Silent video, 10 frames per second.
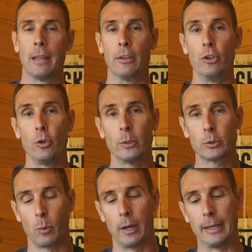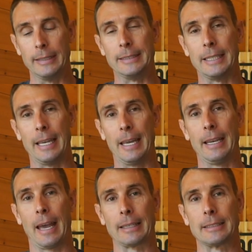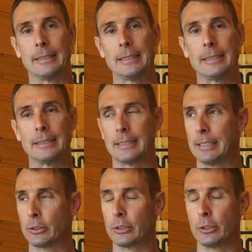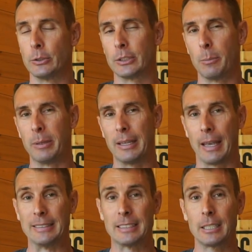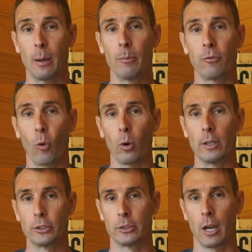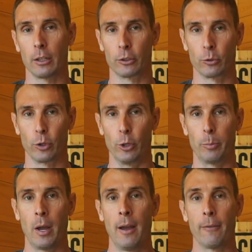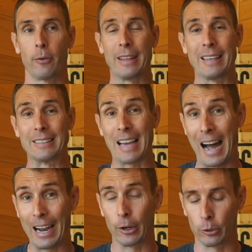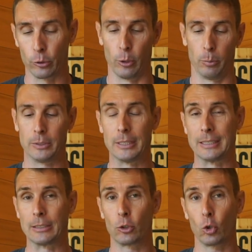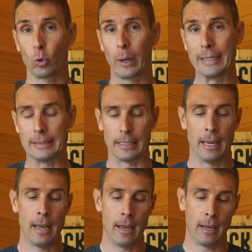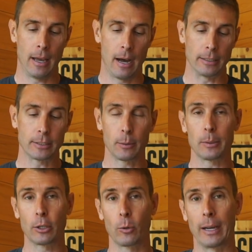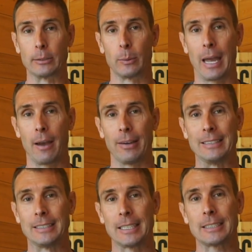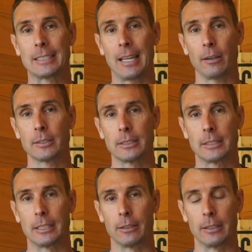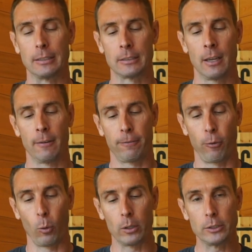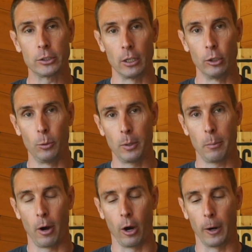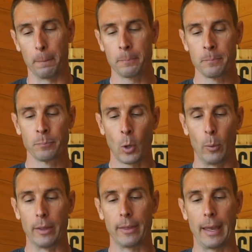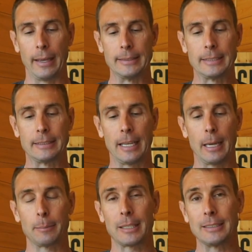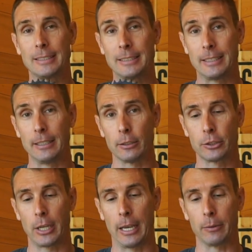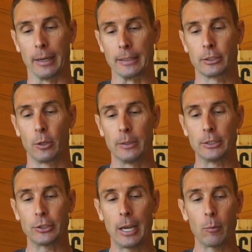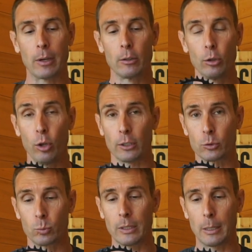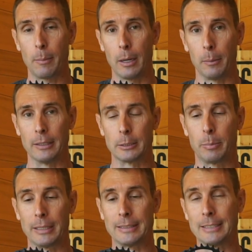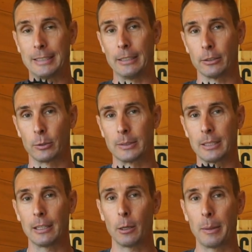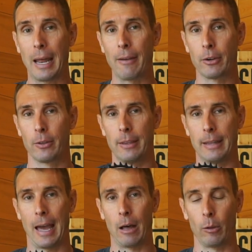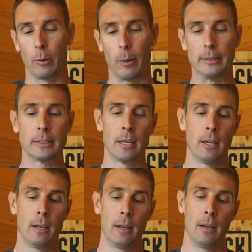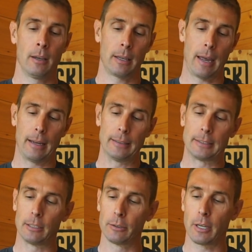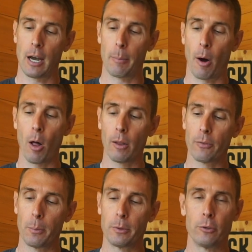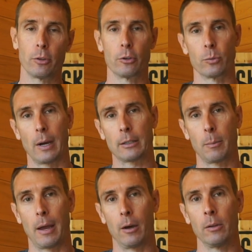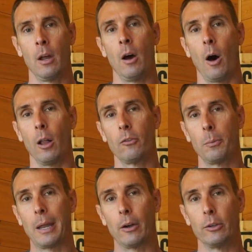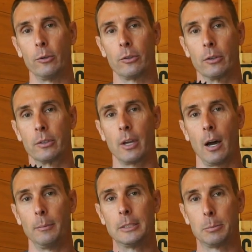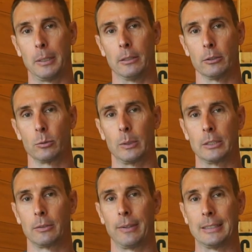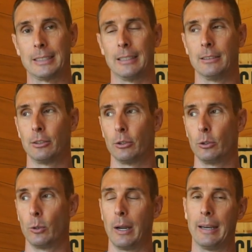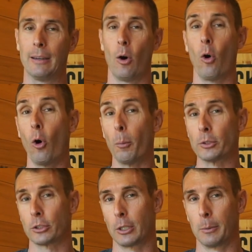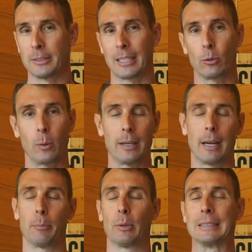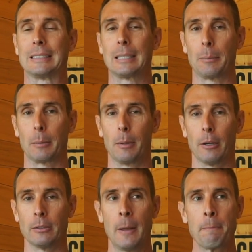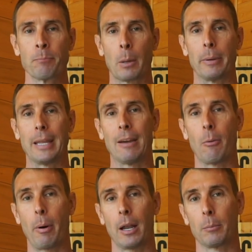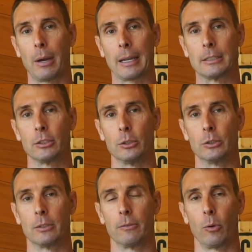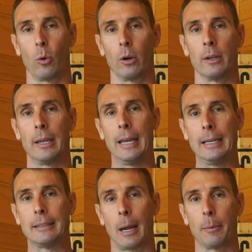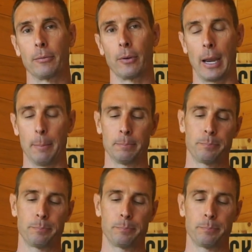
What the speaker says: The newest one is the NX, and this is introduced to be a sub $400 group for the entire group, which is crazy. Starting with the cranks, we have a 6000 series forged aluminum arm with a stamped steel chainring. So this chainring looks really minimalist, but it's steel, so it's a little bit heavier than the alloy ones. Okay, it's still dub. All of them use their direct mount. All of them now use their dub spindles, which fits into an almost 30 mil. It's like 29 point something mil. But they have a bottom bracket solution for any type of frame.